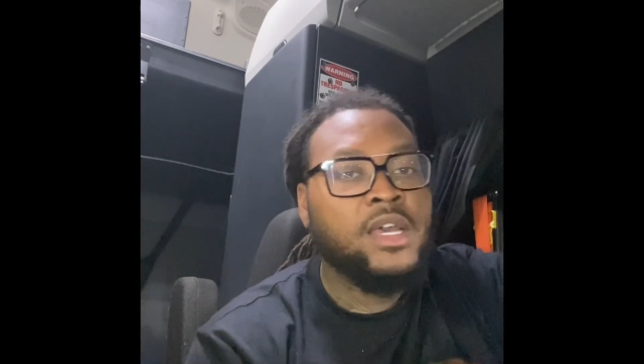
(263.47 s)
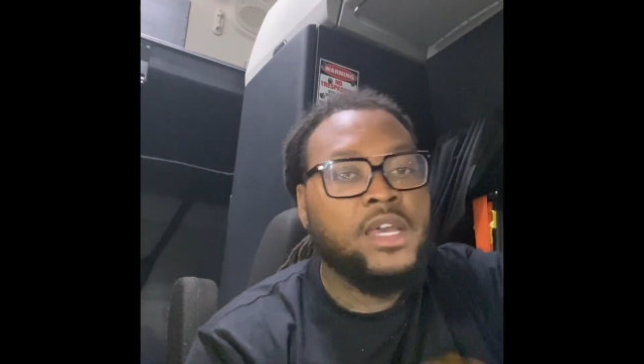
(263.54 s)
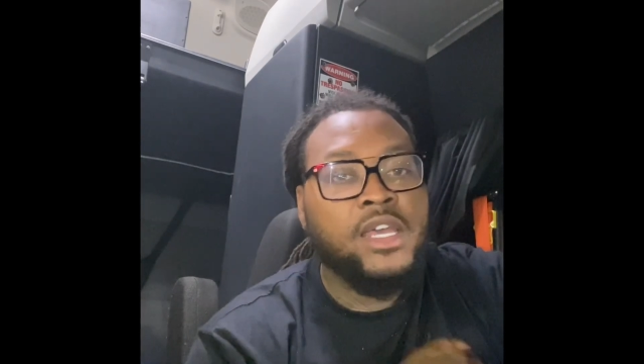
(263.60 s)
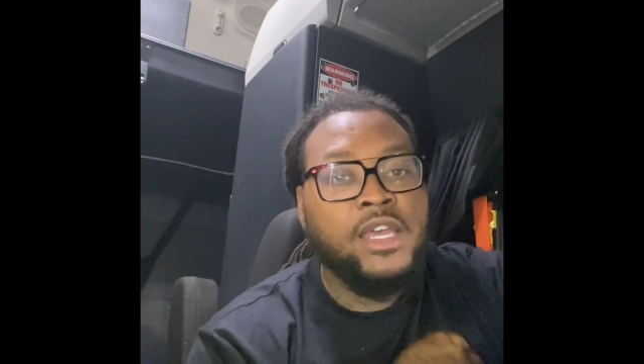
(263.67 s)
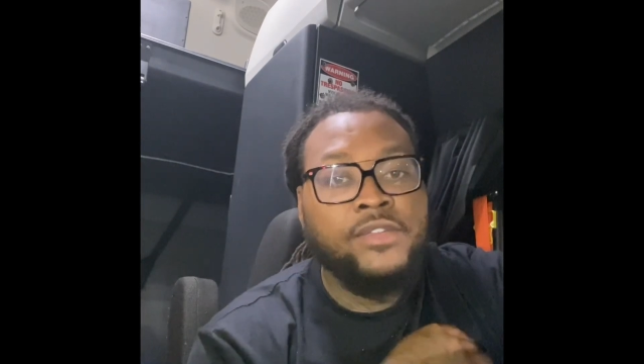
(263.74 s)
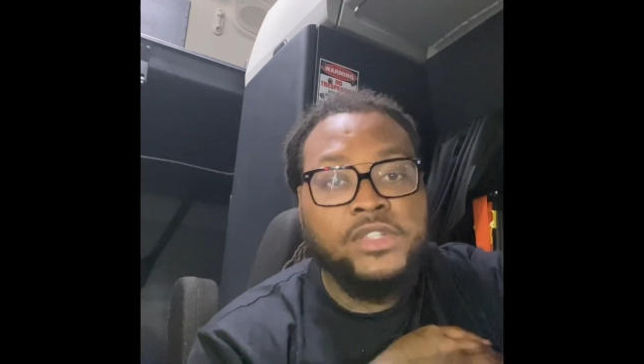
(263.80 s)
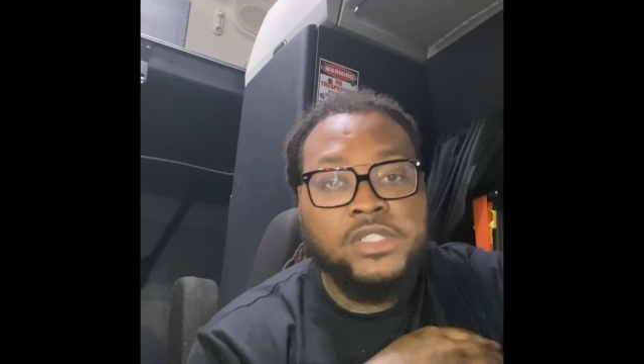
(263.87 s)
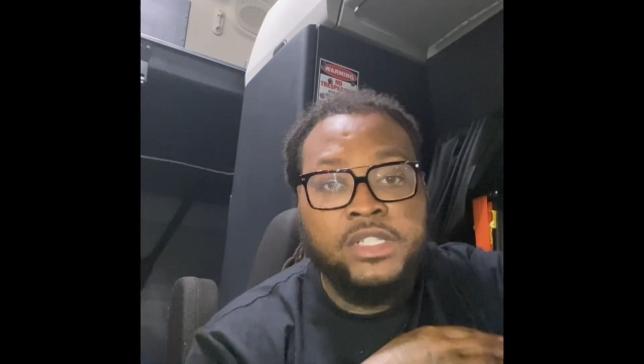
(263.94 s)

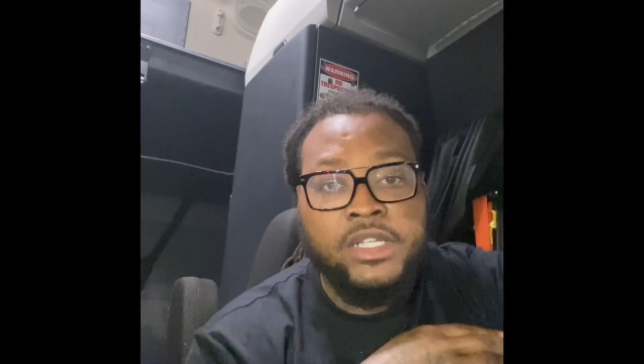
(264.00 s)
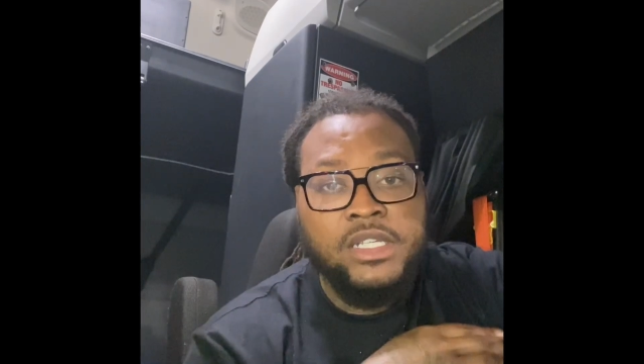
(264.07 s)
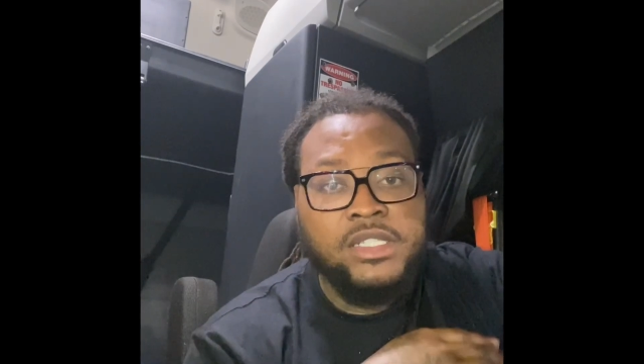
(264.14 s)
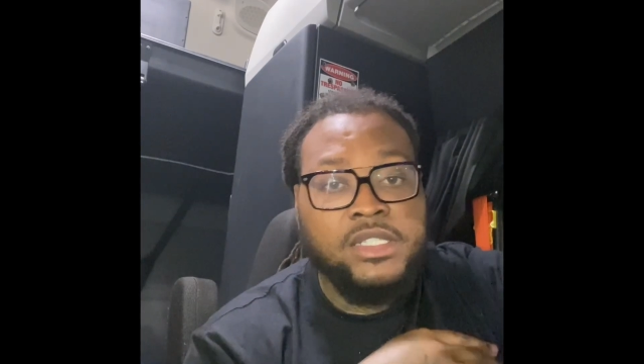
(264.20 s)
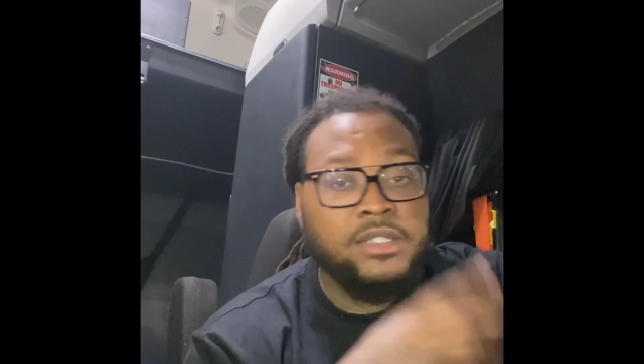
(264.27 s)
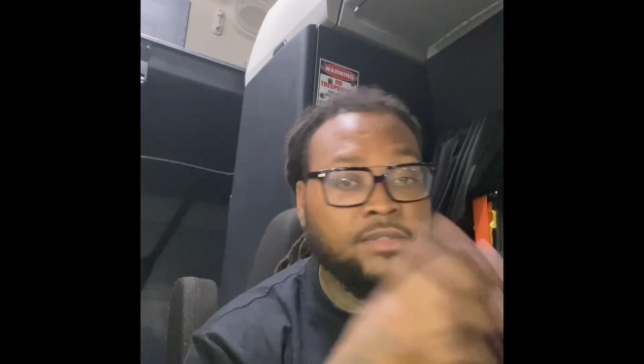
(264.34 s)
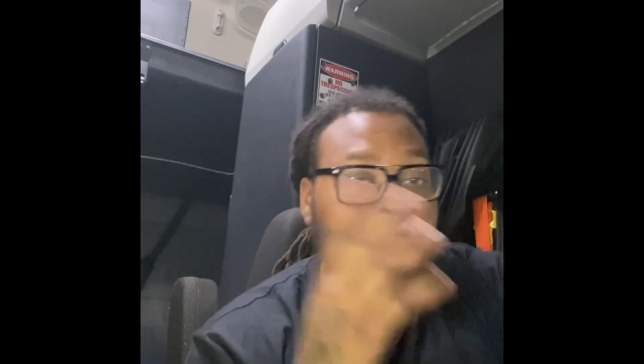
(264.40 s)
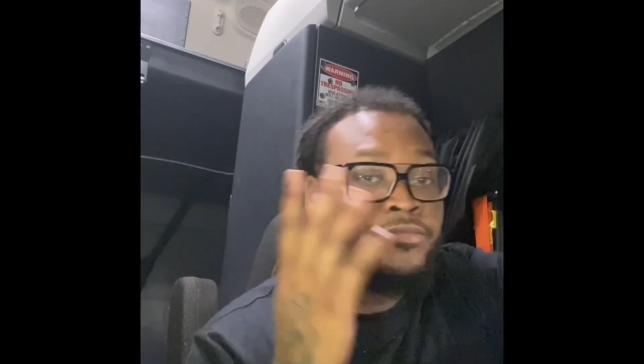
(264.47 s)
If it's
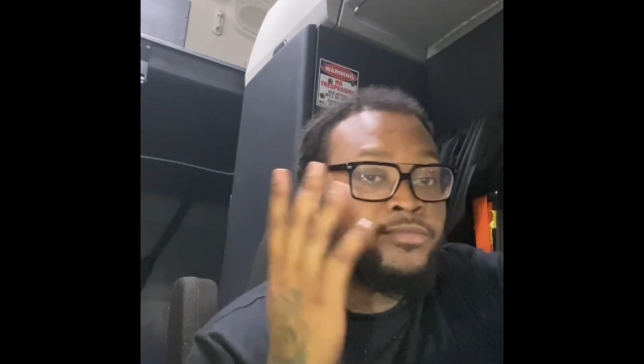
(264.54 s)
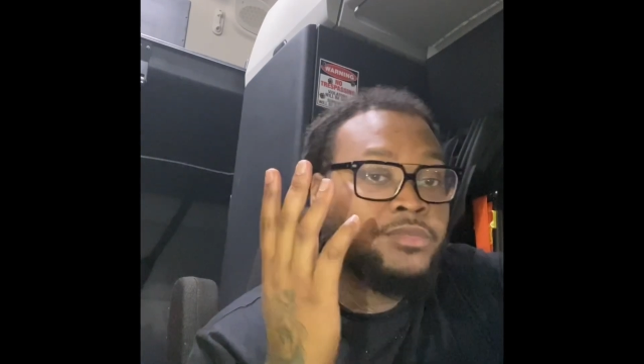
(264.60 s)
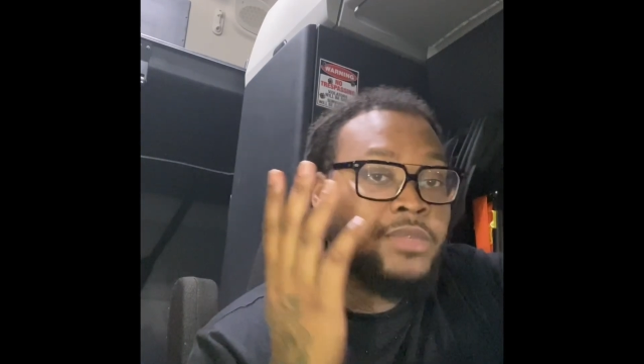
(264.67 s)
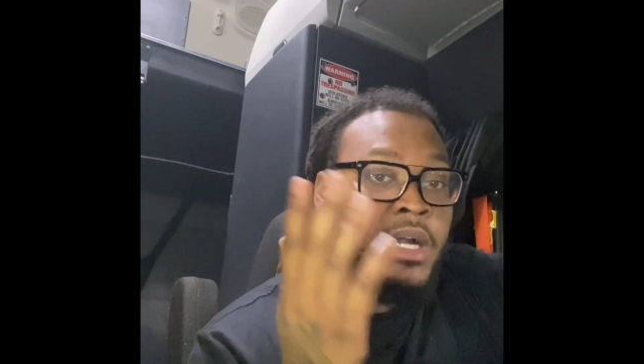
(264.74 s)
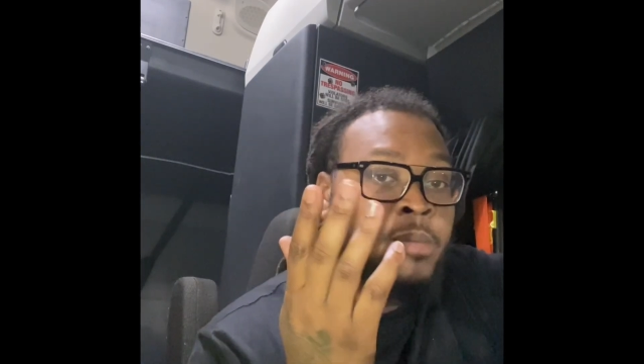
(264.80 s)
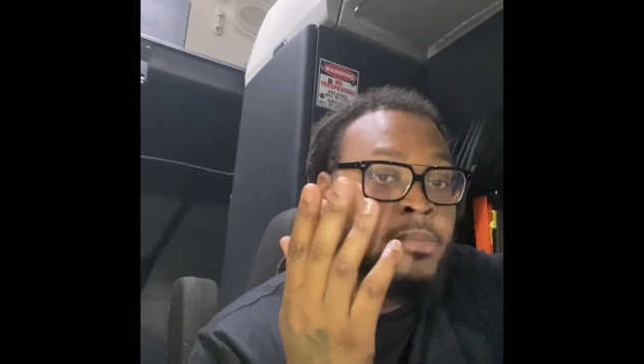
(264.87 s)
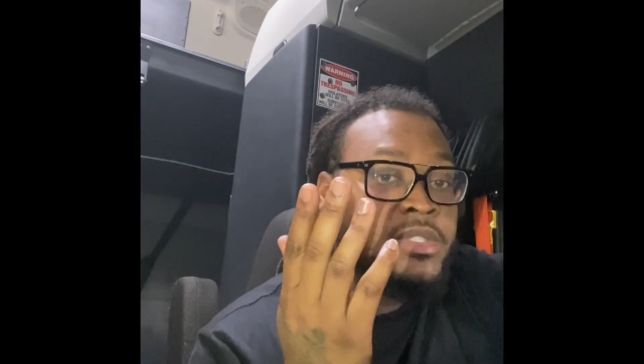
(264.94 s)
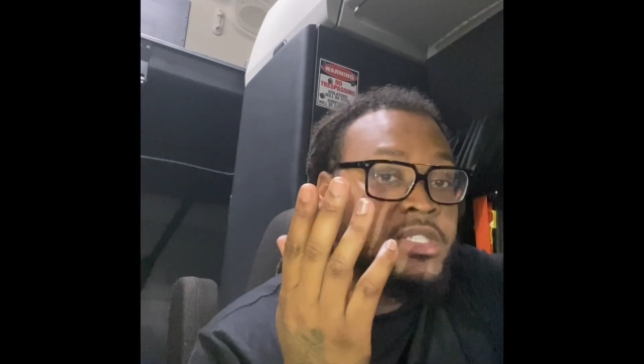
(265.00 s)
decent,
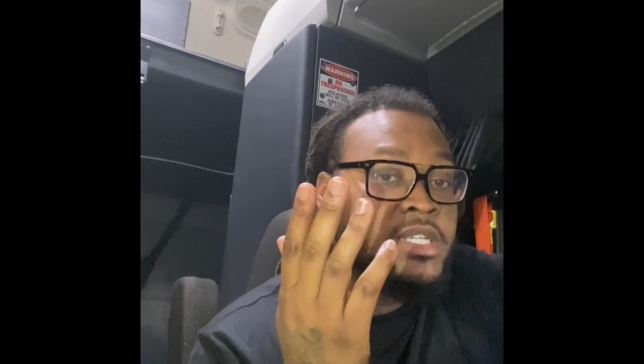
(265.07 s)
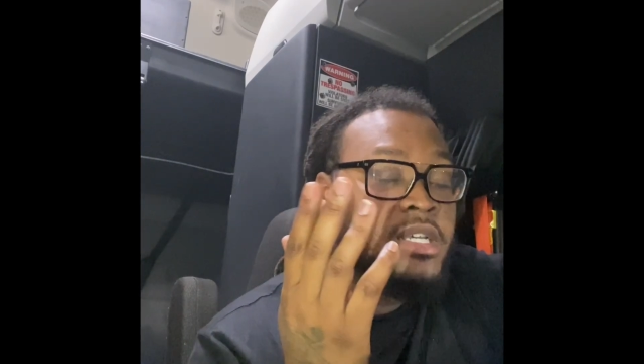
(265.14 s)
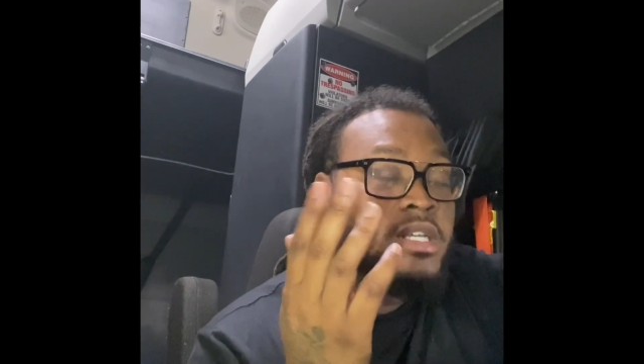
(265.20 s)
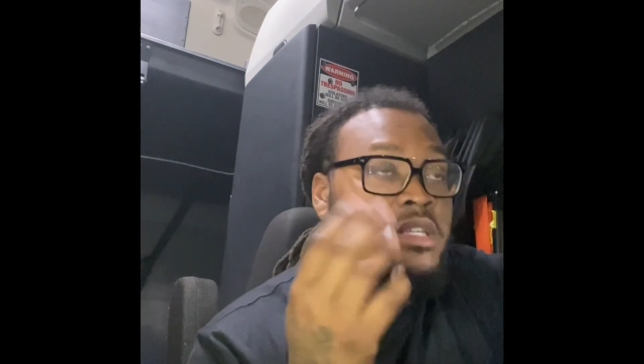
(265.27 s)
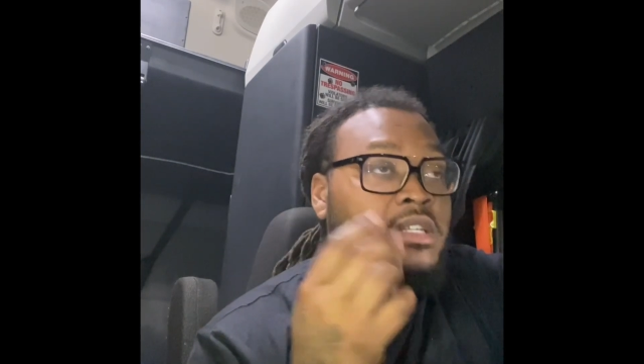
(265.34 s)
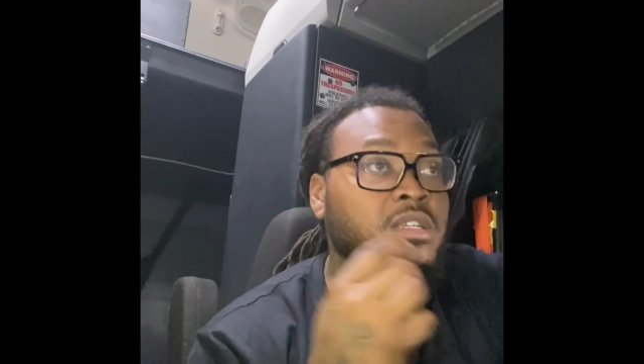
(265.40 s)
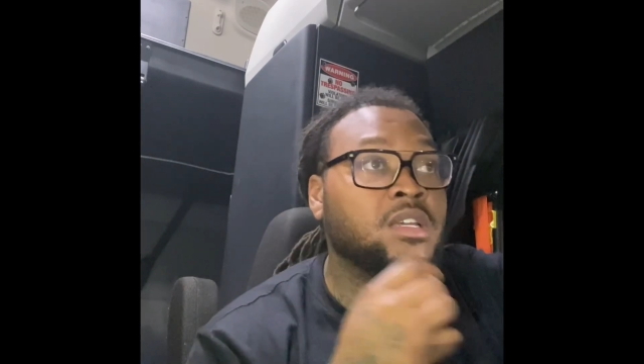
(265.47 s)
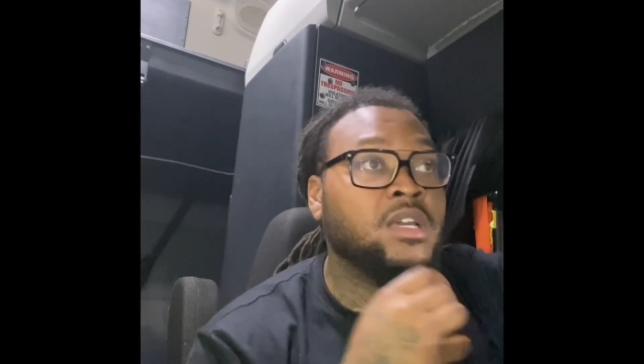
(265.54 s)
I'm gonna tell
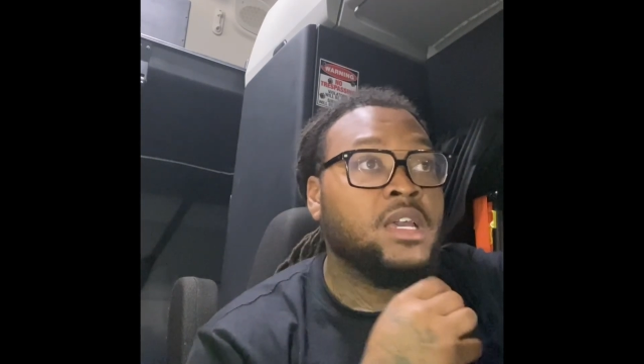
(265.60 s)
you.